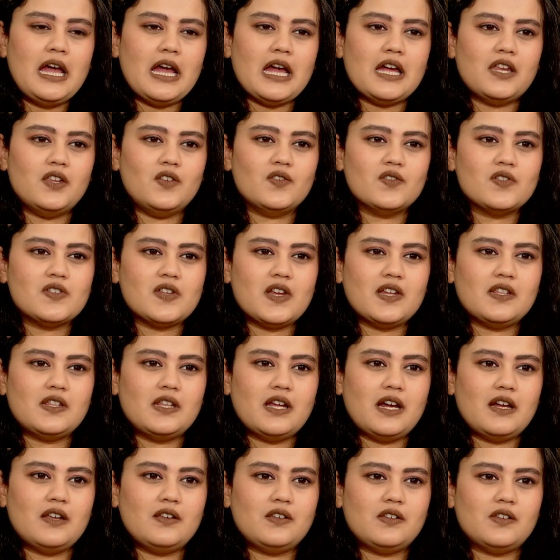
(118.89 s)
and you said
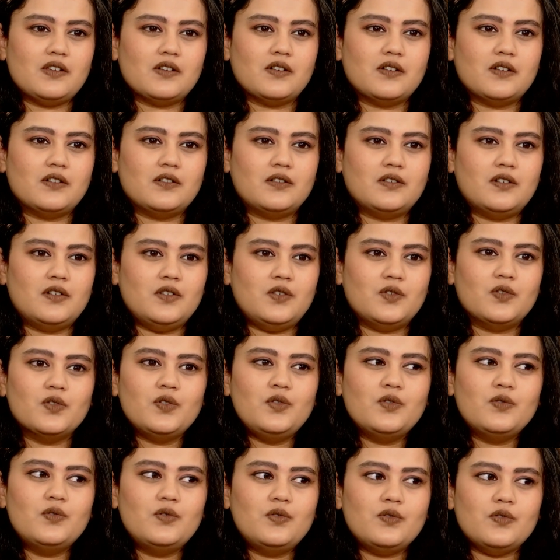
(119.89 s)
that
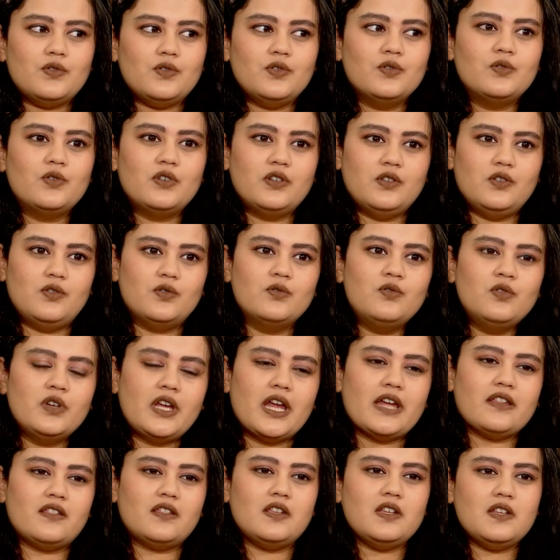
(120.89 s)
you do
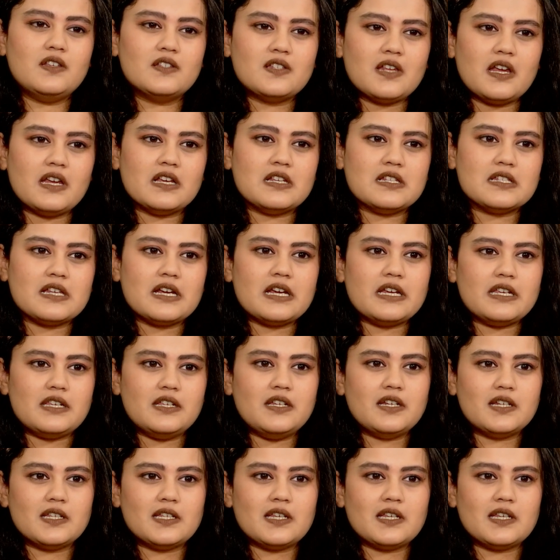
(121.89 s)
get these anxiety